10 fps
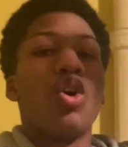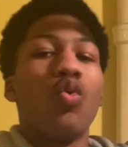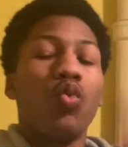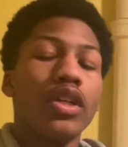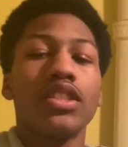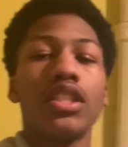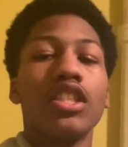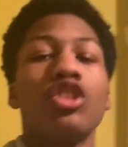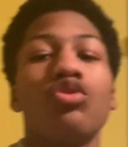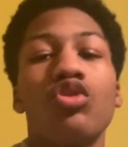What's good,
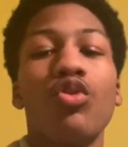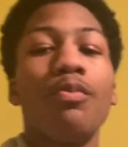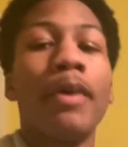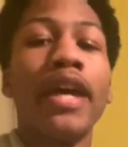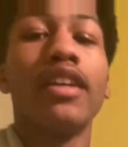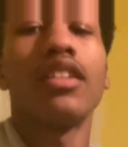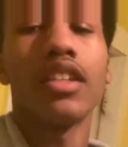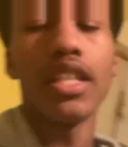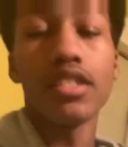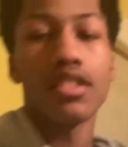YouTube, man?
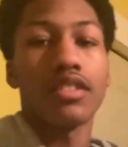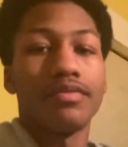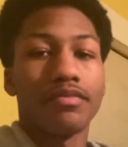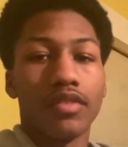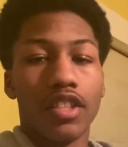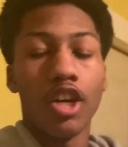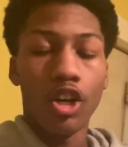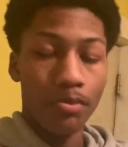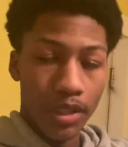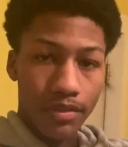It's the
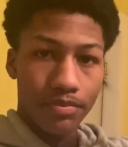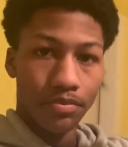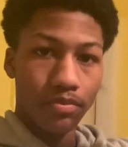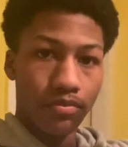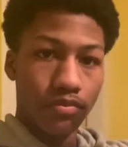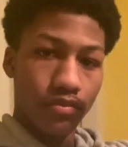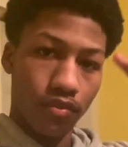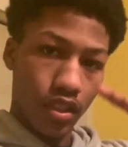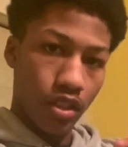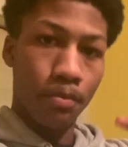homie,
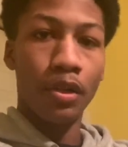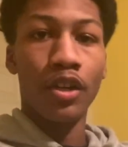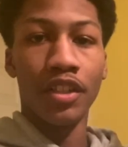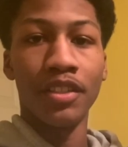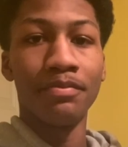the Brody.